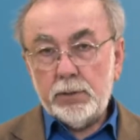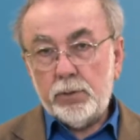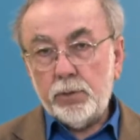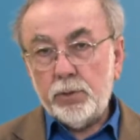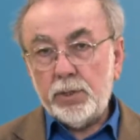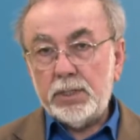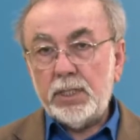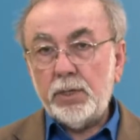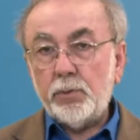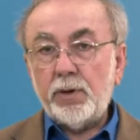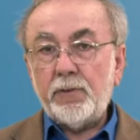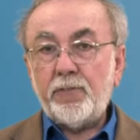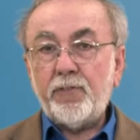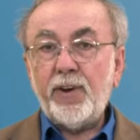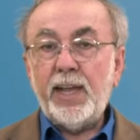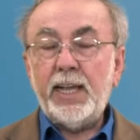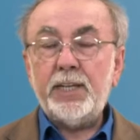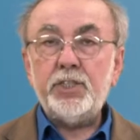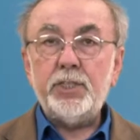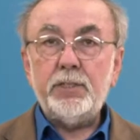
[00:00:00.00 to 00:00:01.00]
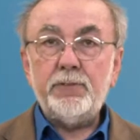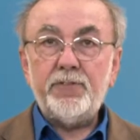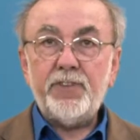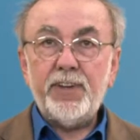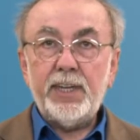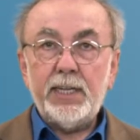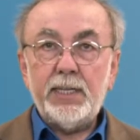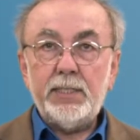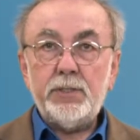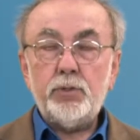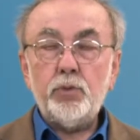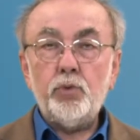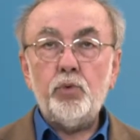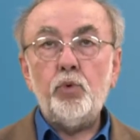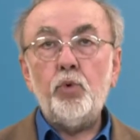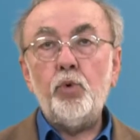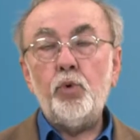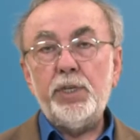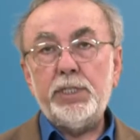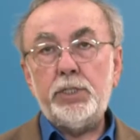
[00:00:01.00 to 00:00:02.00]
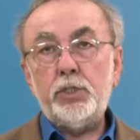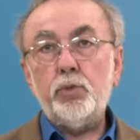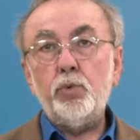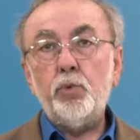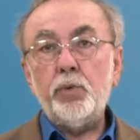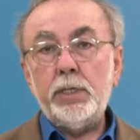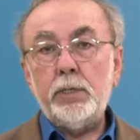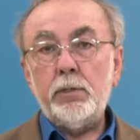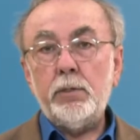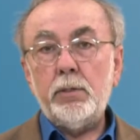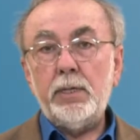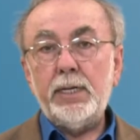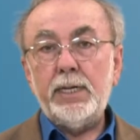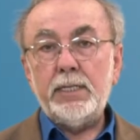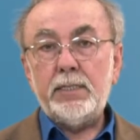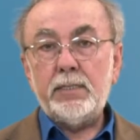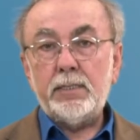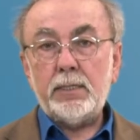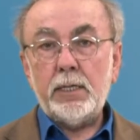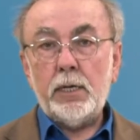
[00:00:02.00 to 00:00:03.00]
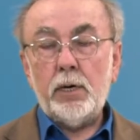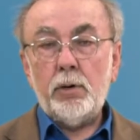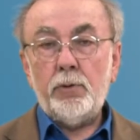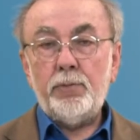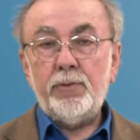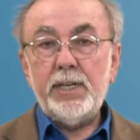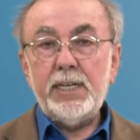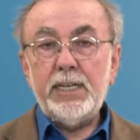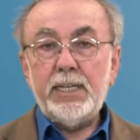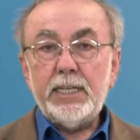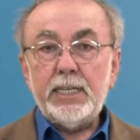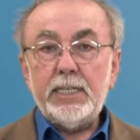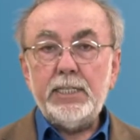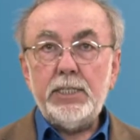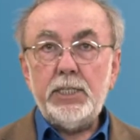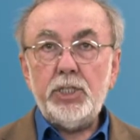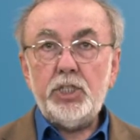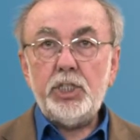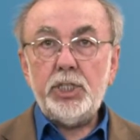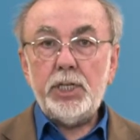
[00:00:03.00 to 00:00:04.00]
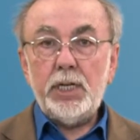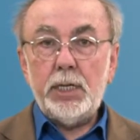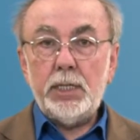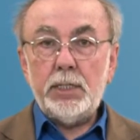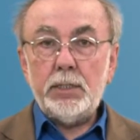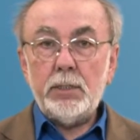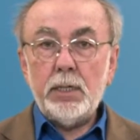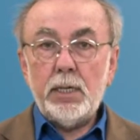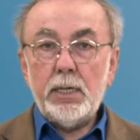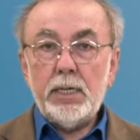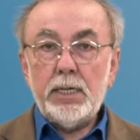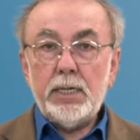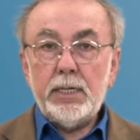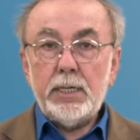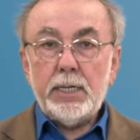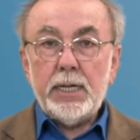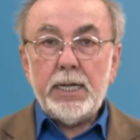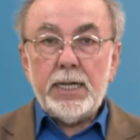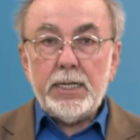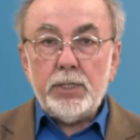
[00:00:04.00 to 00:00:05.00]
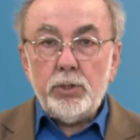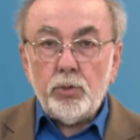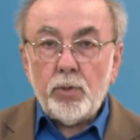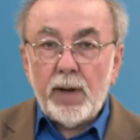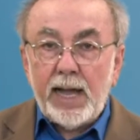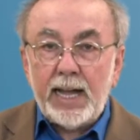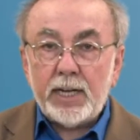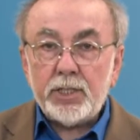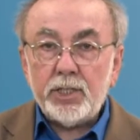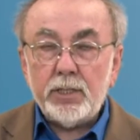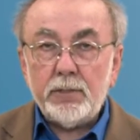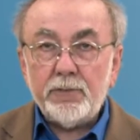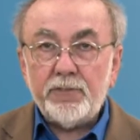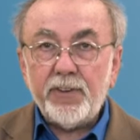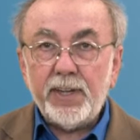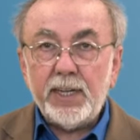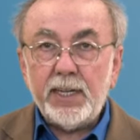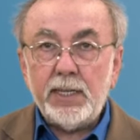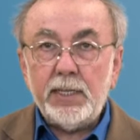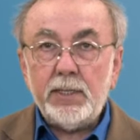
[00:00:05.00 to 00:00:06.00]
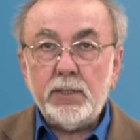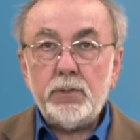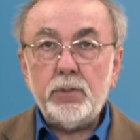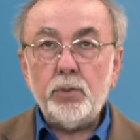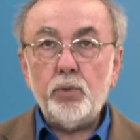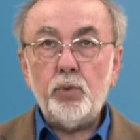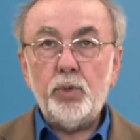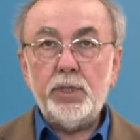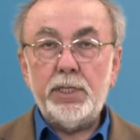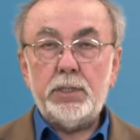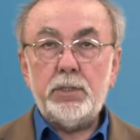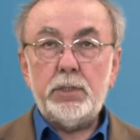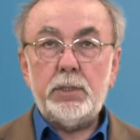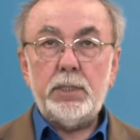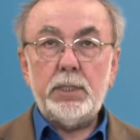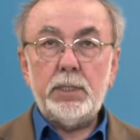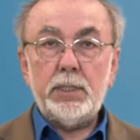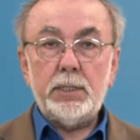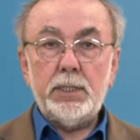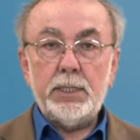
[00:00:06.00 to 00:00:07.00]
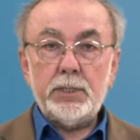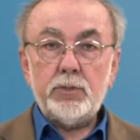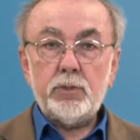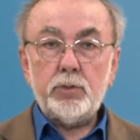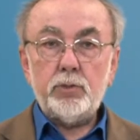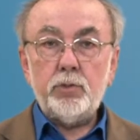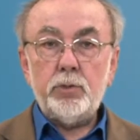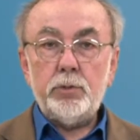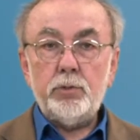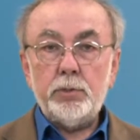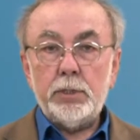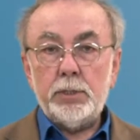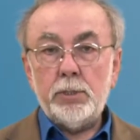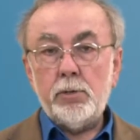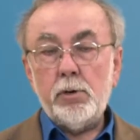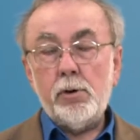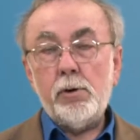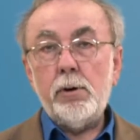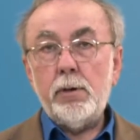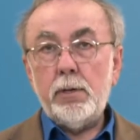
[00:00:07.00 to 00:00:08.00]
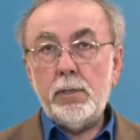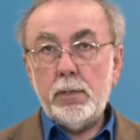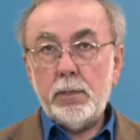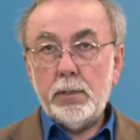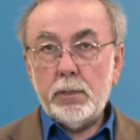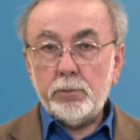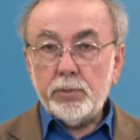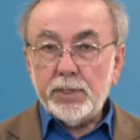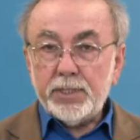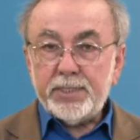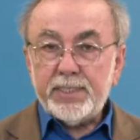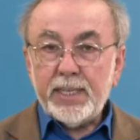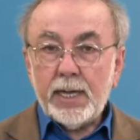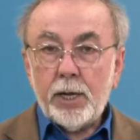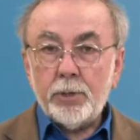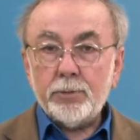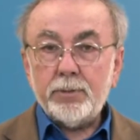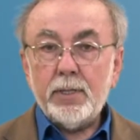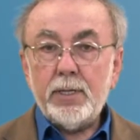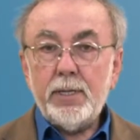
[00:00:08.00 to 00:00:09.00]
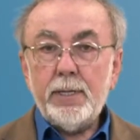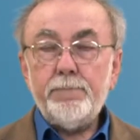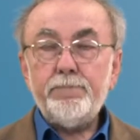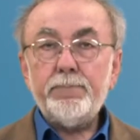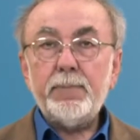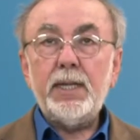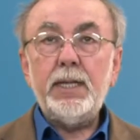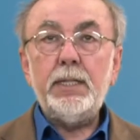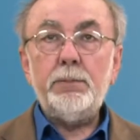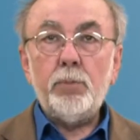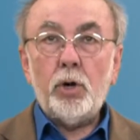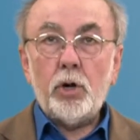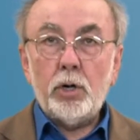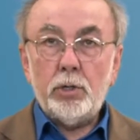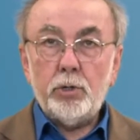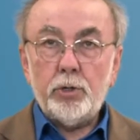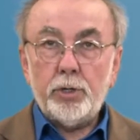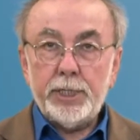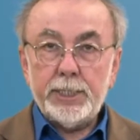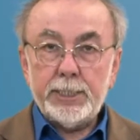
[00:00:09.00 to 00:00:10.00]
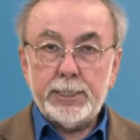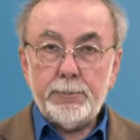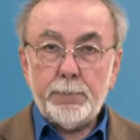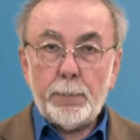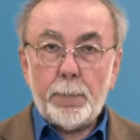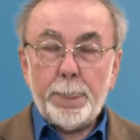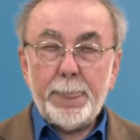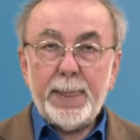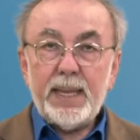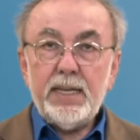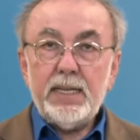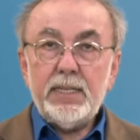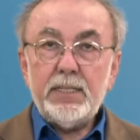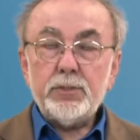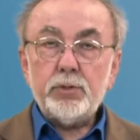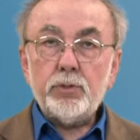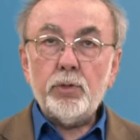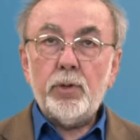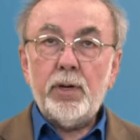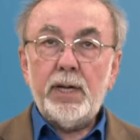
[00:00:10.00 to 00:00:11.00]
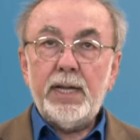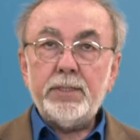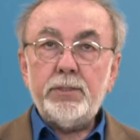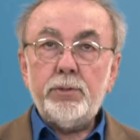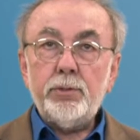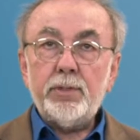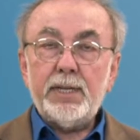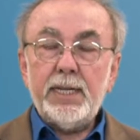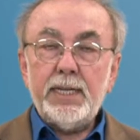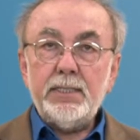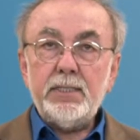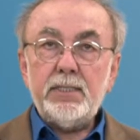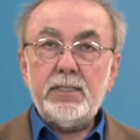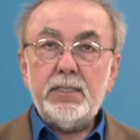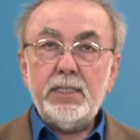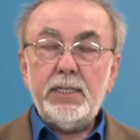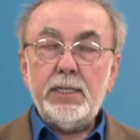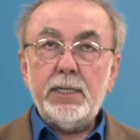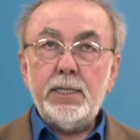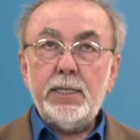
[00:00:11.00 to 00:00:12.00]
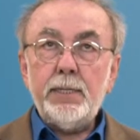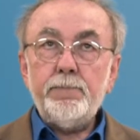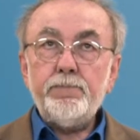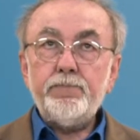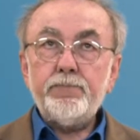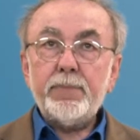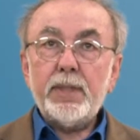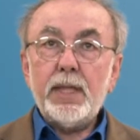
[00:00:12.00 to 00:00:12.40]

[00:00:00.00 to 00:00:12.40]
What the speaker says: during the reflection phase, which will itself initiate a new action phase, which in its turn will result in more learning. So as you can see,